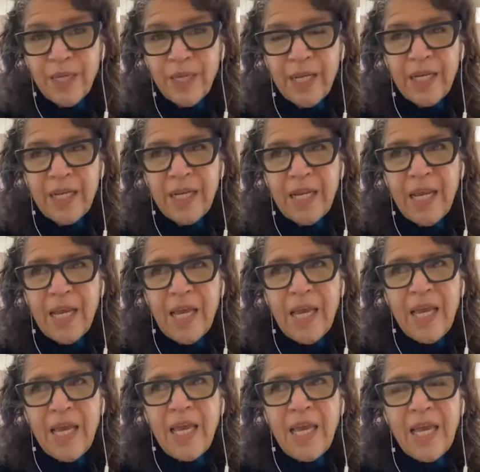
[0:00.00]
And
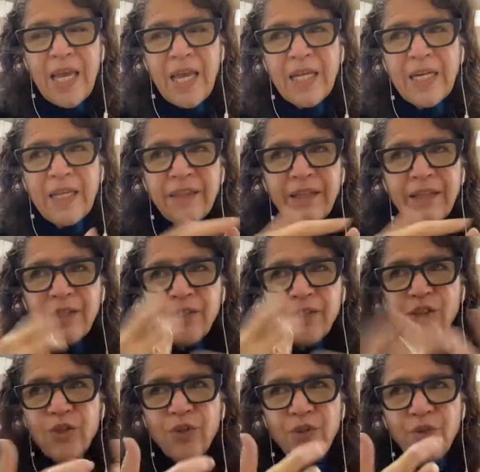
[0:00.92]
I think
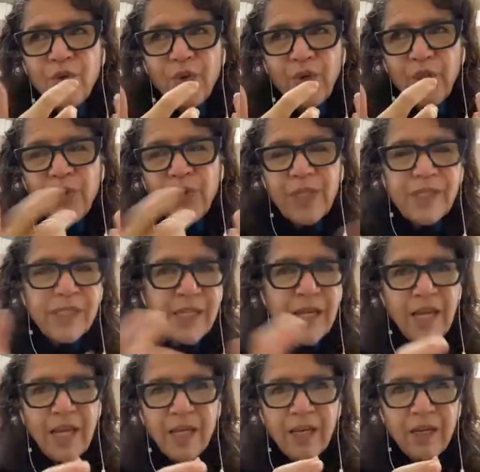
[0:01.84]
too, you can
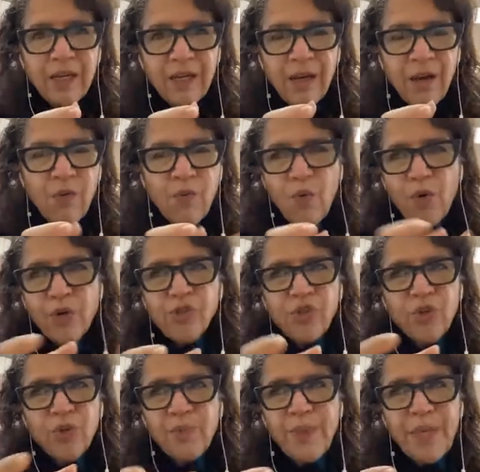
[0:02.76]
take a
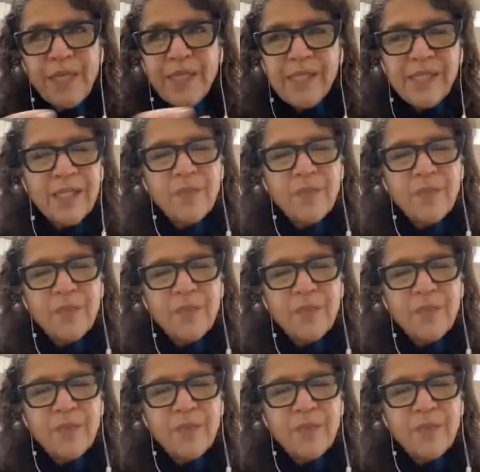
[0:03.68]
wardrobe basic,